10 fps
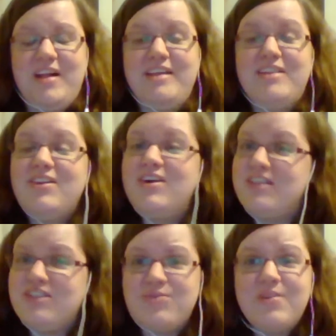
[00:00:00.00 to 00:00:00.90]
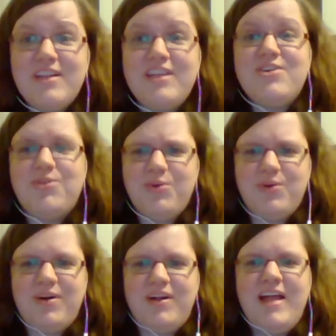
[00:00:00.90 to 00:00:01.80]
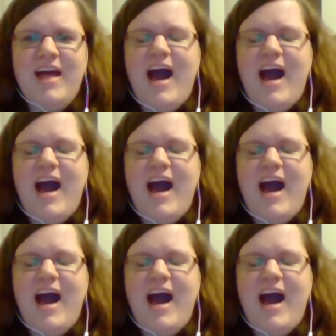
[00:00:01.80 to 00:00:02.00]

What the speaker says: It looks really cool.